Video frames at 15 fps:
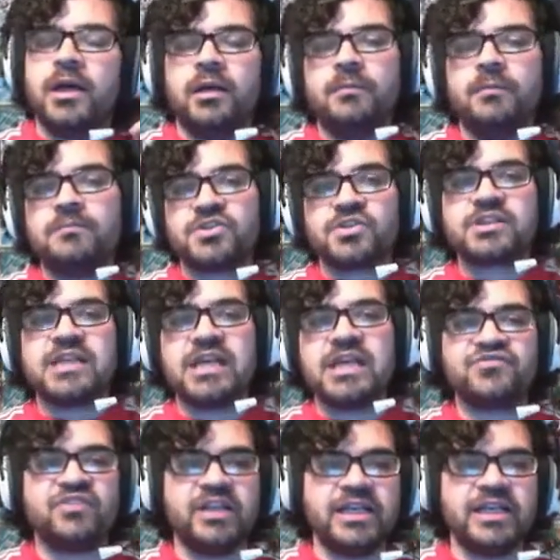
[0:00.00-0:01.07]

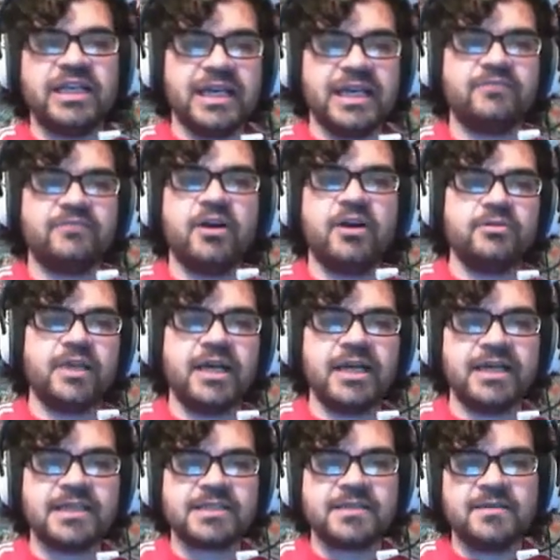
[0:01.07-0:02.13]
successfully in a row, that
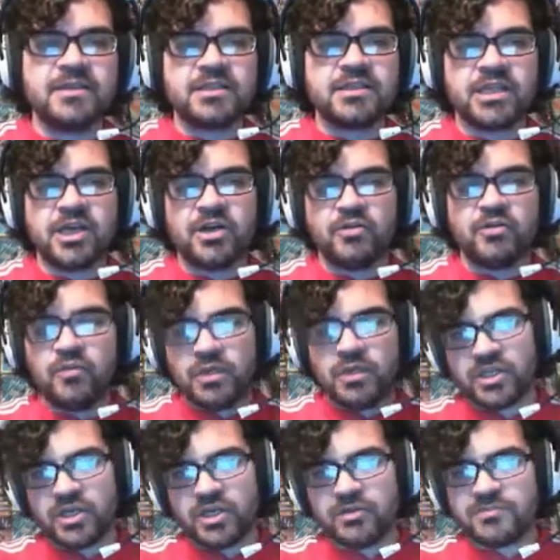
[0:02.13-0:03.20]
is. So we'll
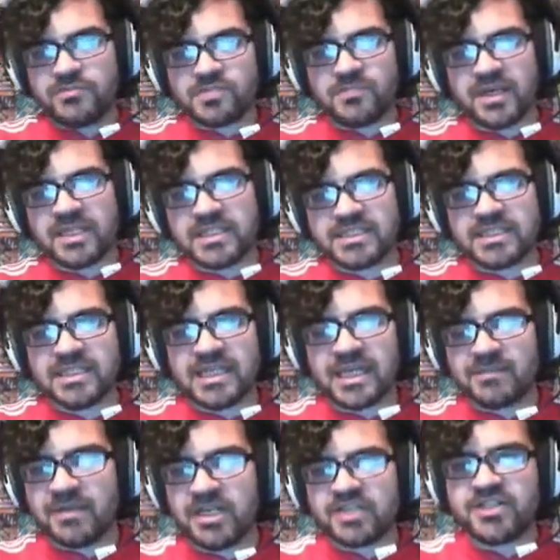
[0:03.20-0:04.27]
go just back into the deck
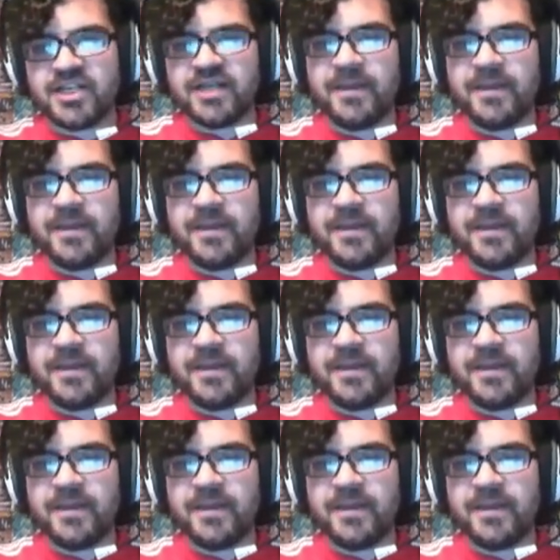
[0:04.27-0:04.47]
manager